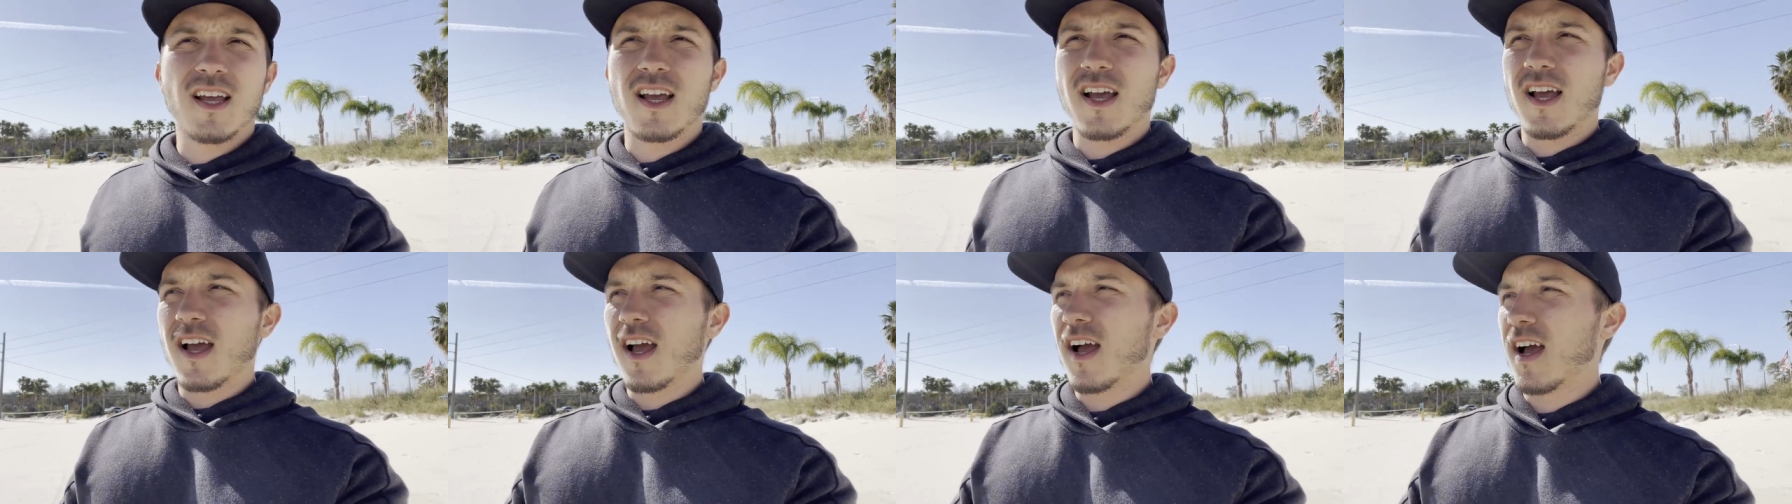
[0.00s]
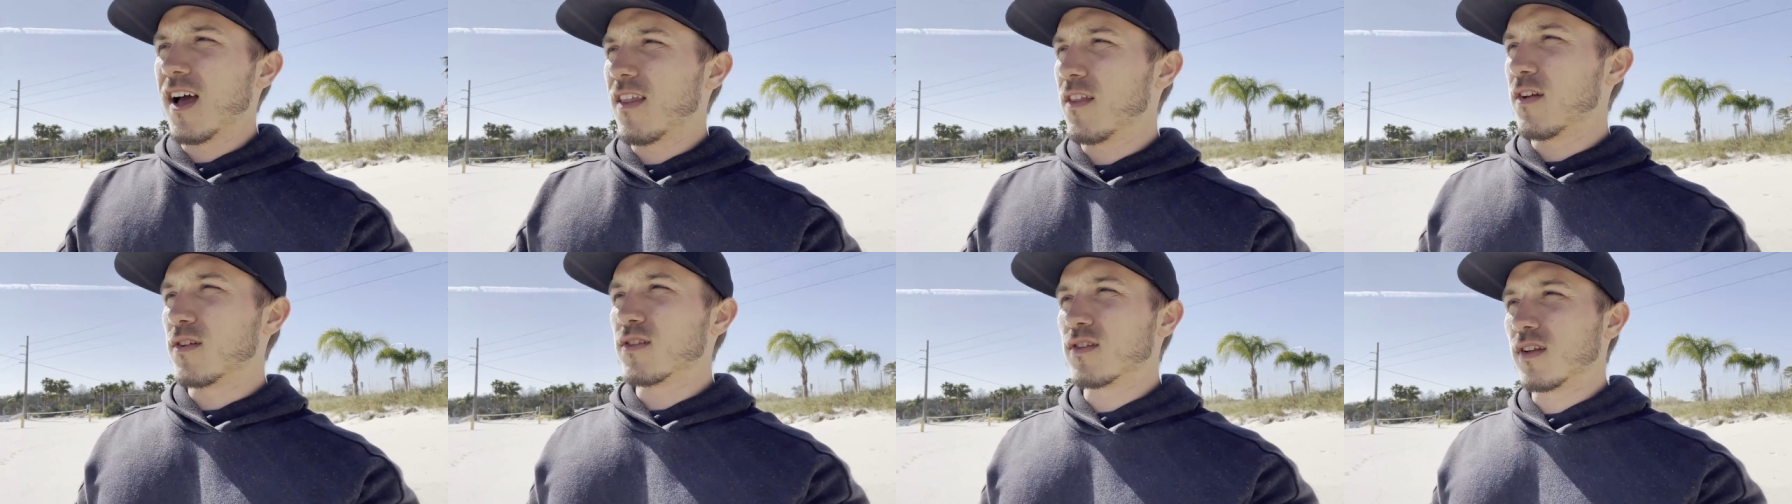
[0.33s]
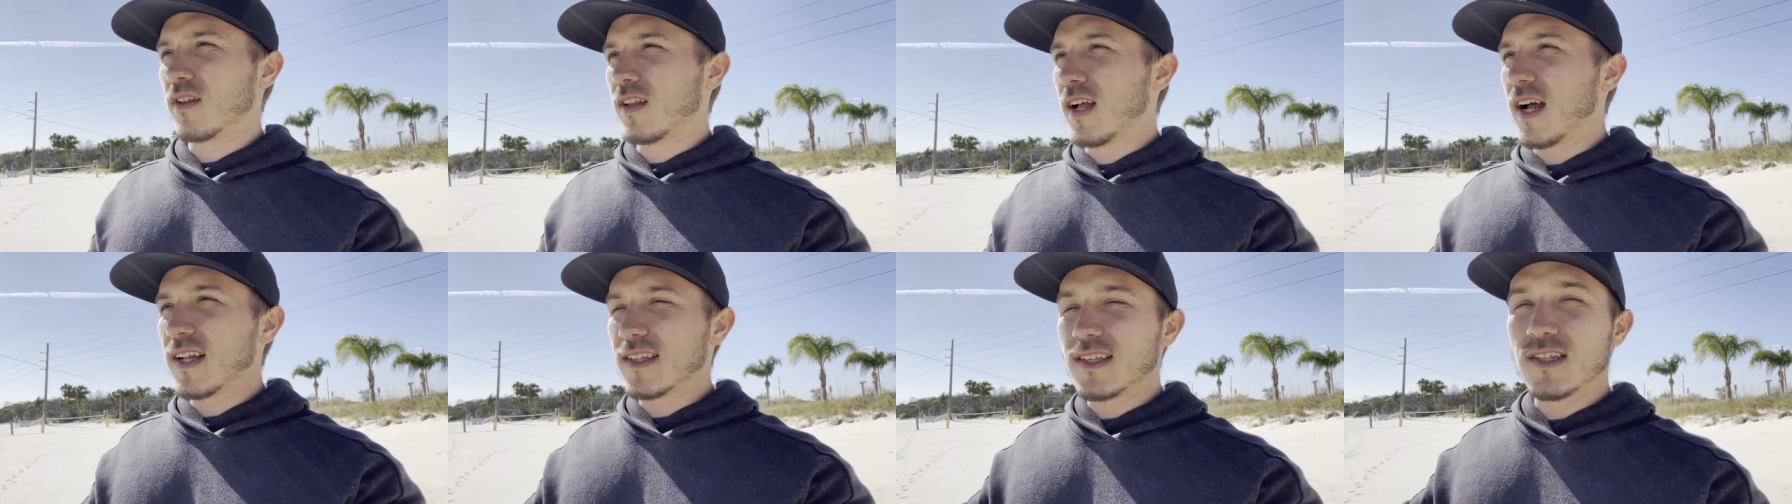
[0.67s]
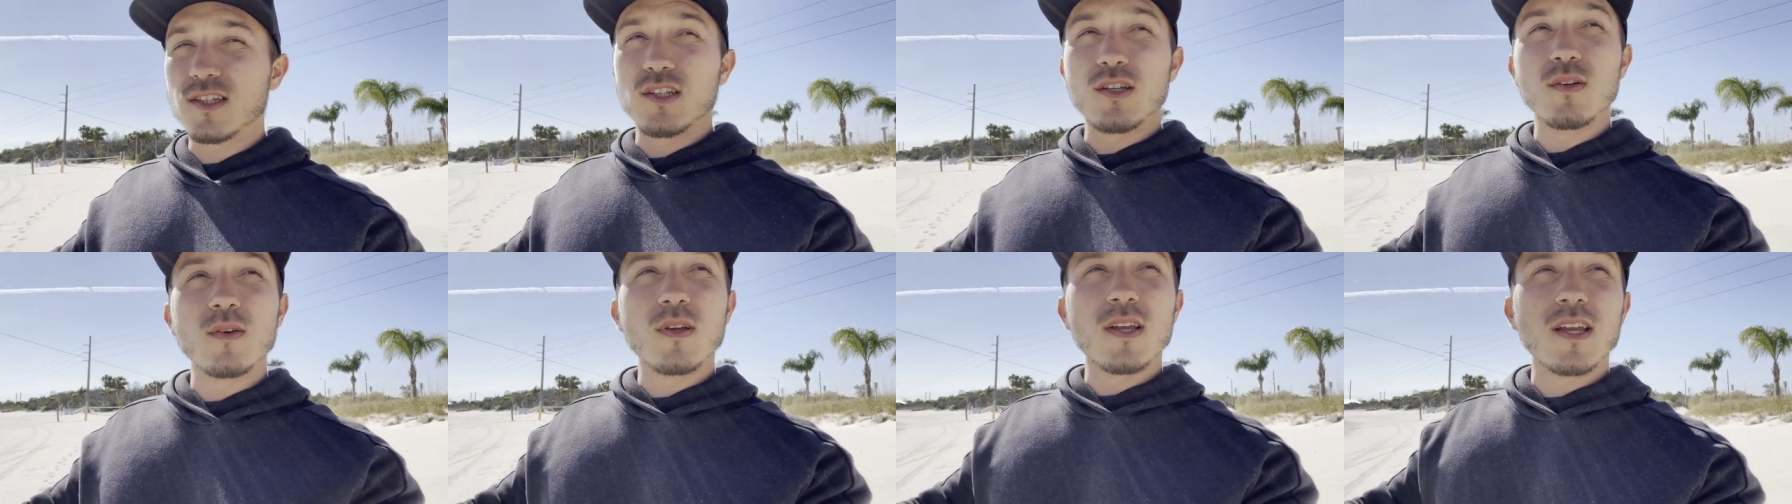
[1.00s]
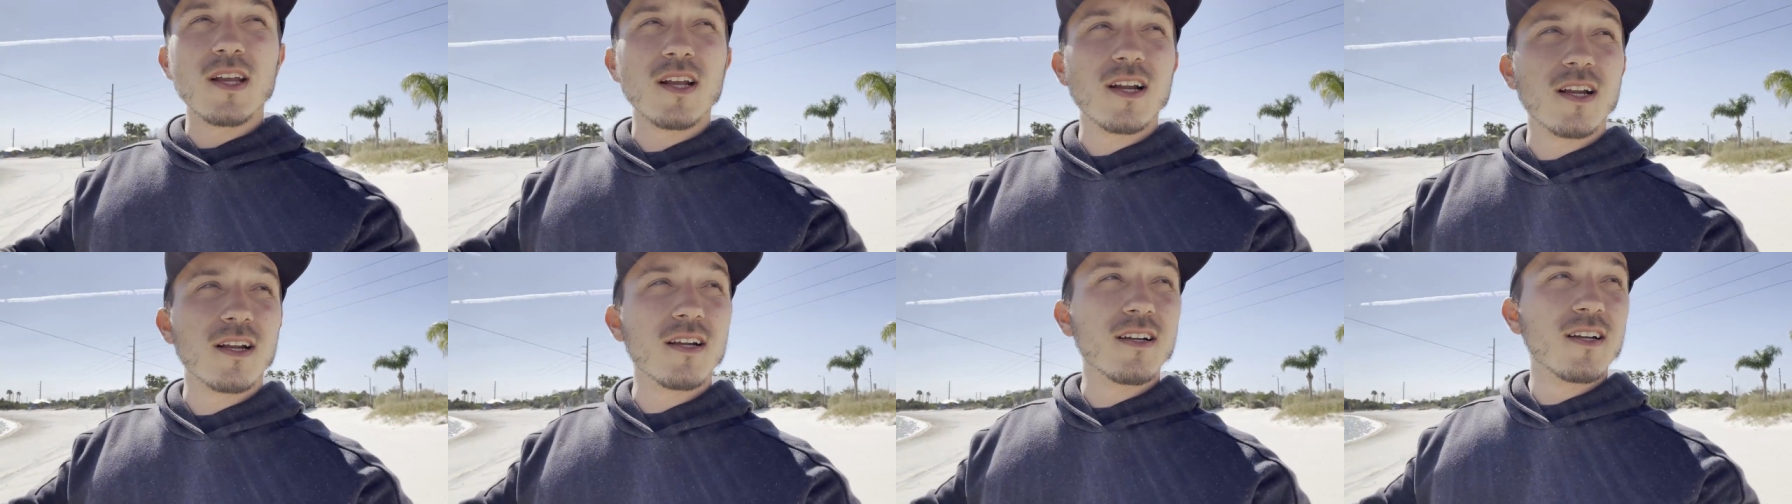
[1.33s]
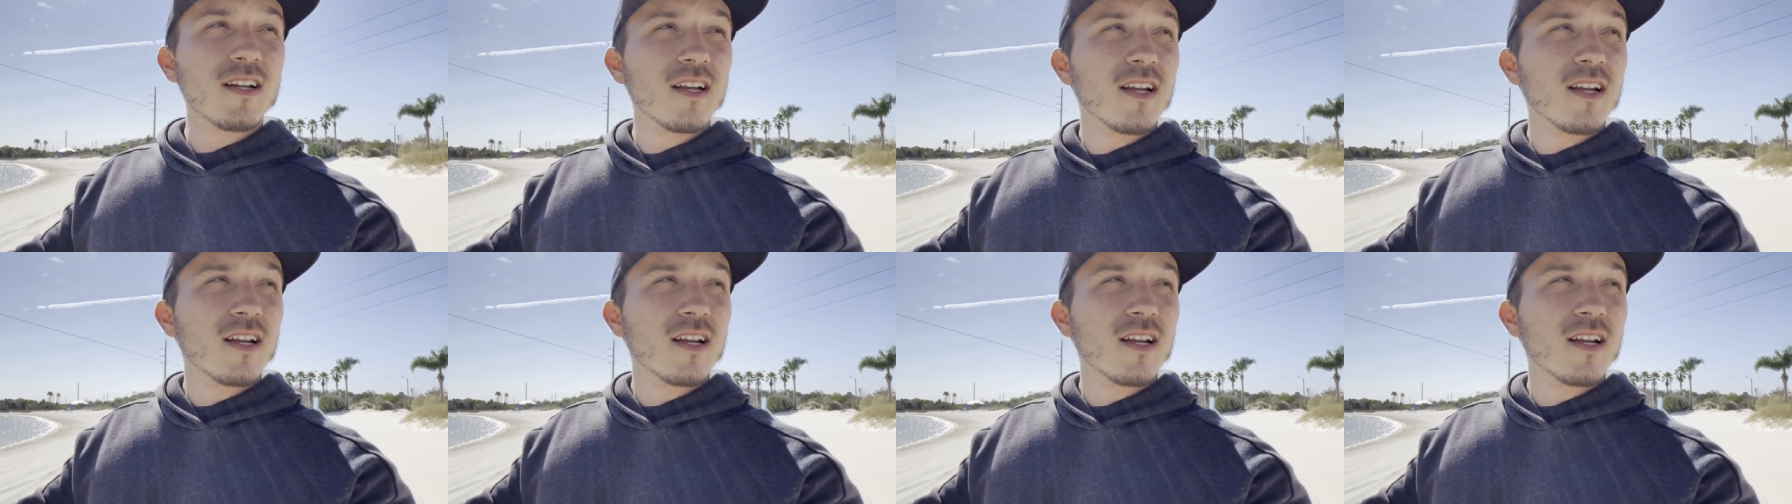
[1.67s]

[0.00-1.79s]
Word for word: Uh, there's a lot to do here.